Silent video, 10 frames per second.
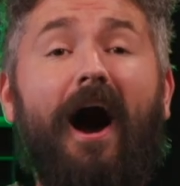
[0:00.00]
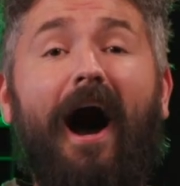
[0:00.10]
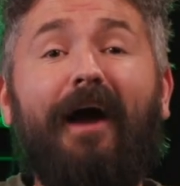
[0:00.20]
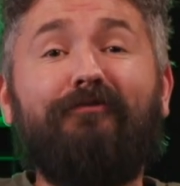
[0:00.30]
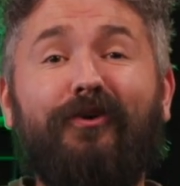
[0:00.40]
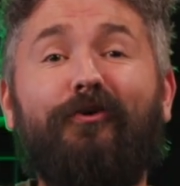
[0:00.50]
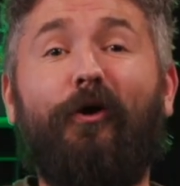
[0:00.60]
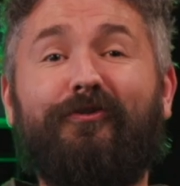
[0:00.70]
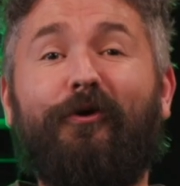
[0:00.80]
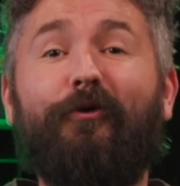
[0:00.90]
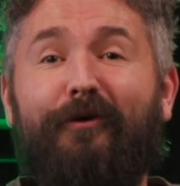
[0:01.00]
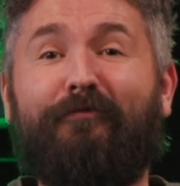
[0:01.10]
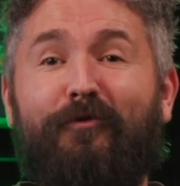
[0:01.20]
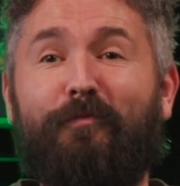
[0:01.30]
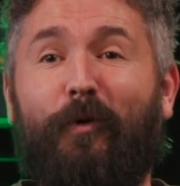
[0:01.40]
I've crossed onto a
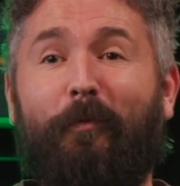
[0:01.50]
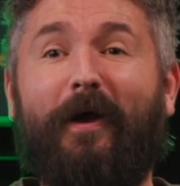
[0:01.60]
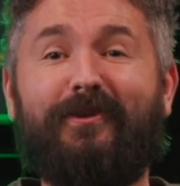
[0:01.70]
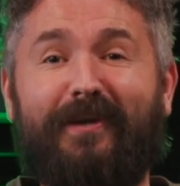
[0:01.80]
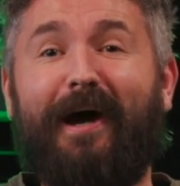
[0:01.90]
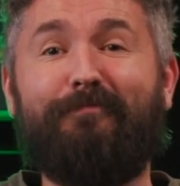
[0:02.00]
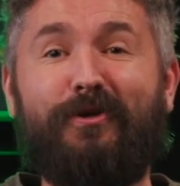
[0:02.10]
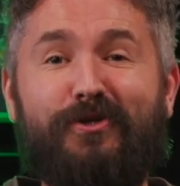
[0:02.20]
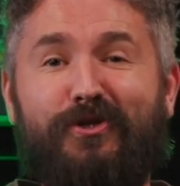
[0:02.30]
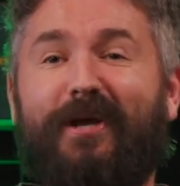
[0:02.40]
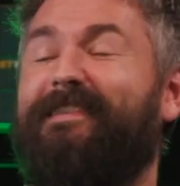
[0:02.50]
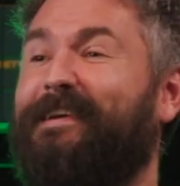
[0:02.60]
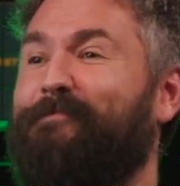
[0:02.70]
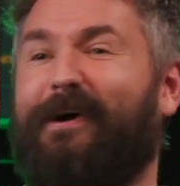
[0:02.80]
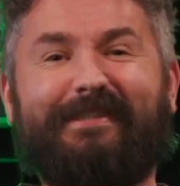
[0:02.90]
football pitch and been
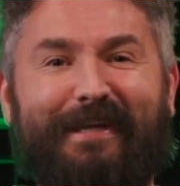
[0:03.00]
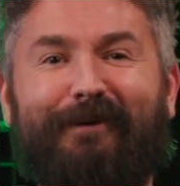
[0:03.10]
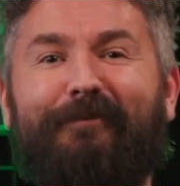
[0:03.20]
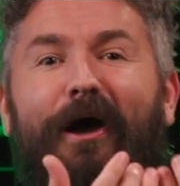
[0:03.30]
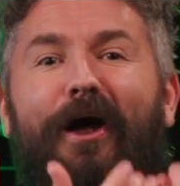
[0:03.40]
shitting myself,